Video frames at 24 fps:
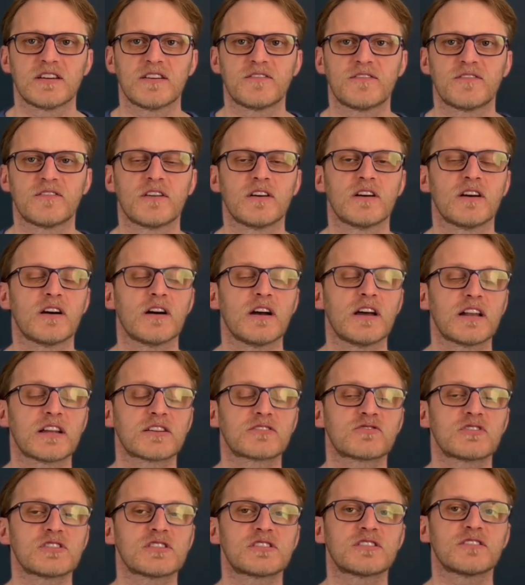
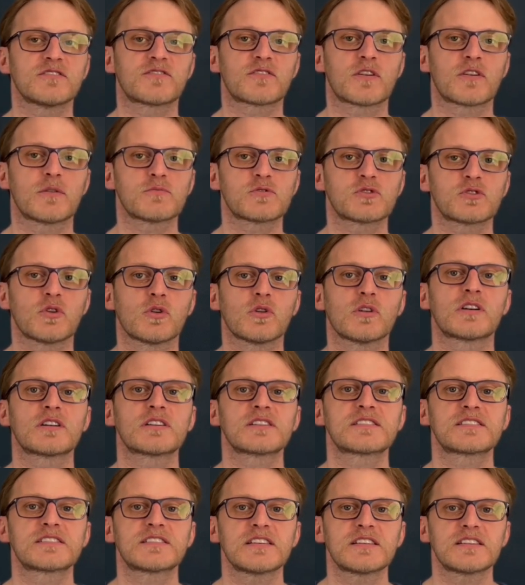Electricity from solar
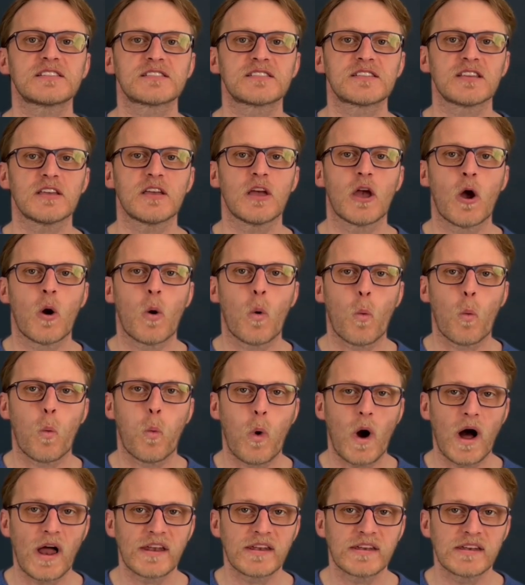
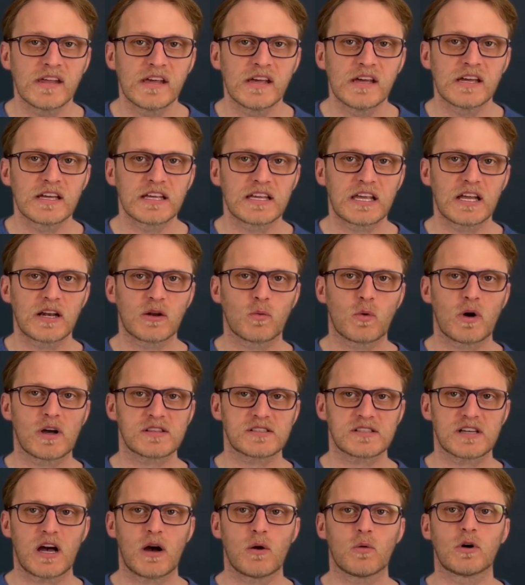61
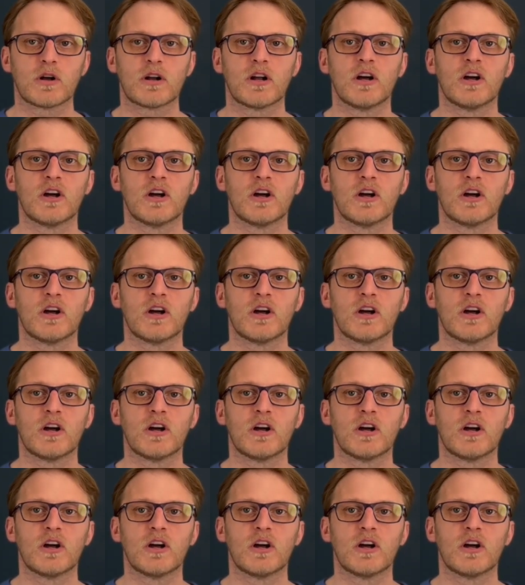kilowatts hour.